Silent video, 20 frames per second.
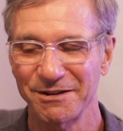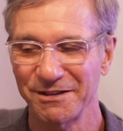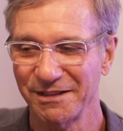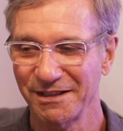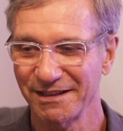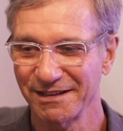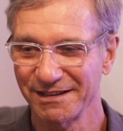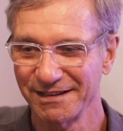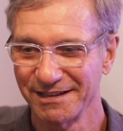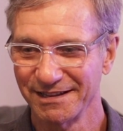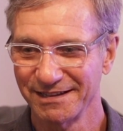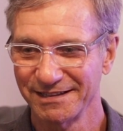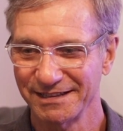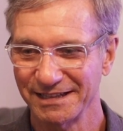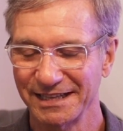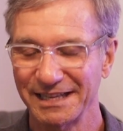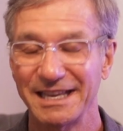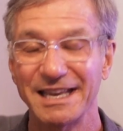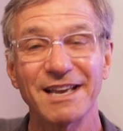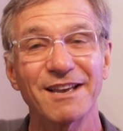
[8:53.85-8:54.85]
or
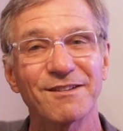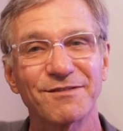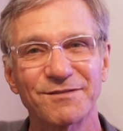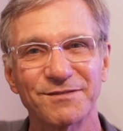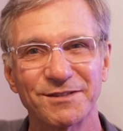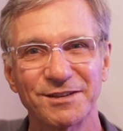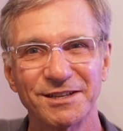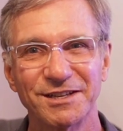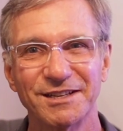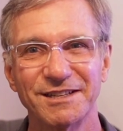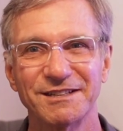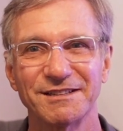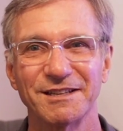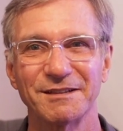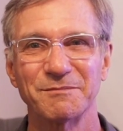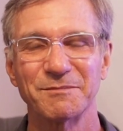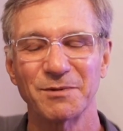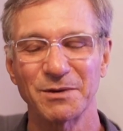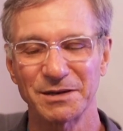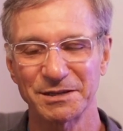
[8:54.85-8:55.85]
the gift
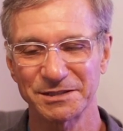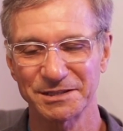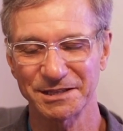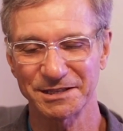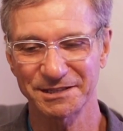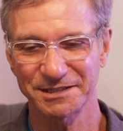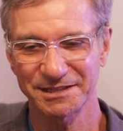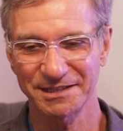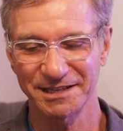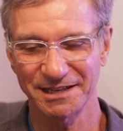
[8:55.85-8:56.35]
that brings us,